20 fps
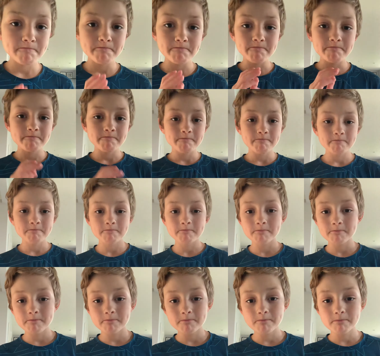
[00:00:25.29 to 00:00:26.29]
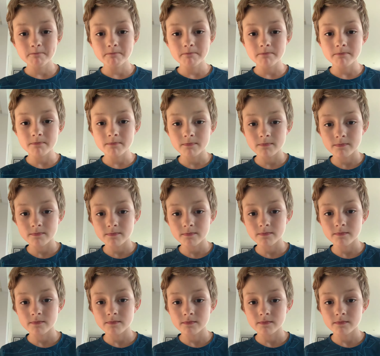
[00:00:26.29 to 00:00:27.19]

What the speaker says: Nobody speaks.